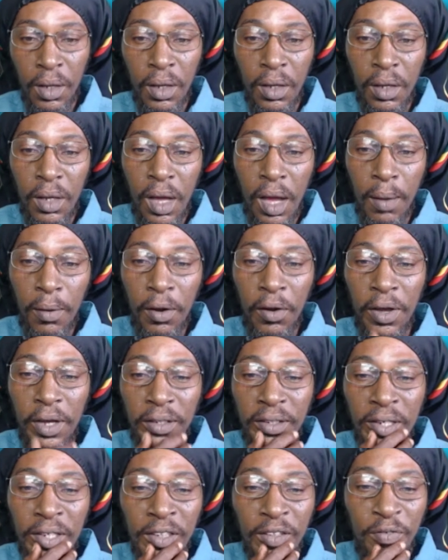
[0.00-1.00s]
Yeah,
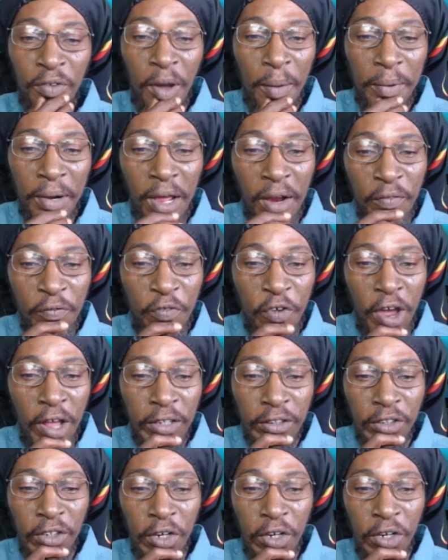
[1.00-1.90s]
greetings family and friends.